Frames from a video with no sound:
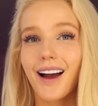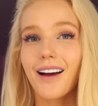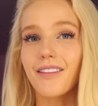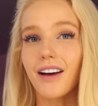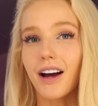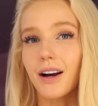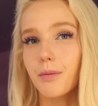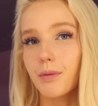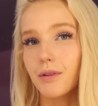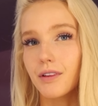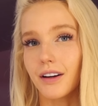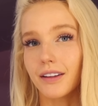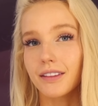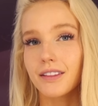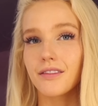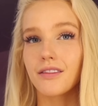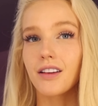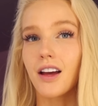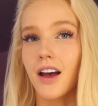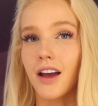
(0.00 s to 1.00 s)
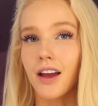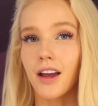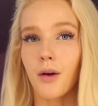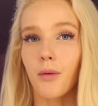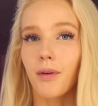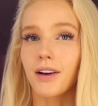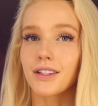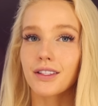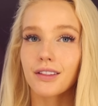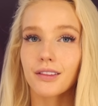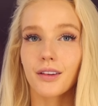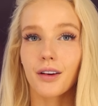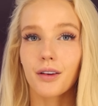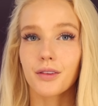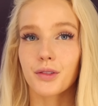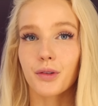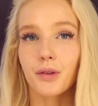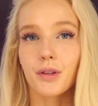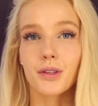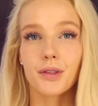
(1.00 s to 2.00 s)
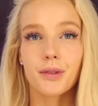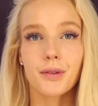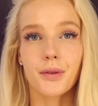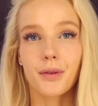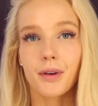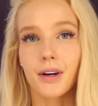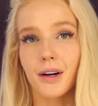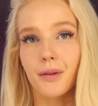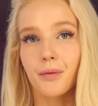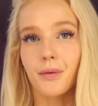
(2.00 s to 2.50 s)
had a productive day, went to the grocery store,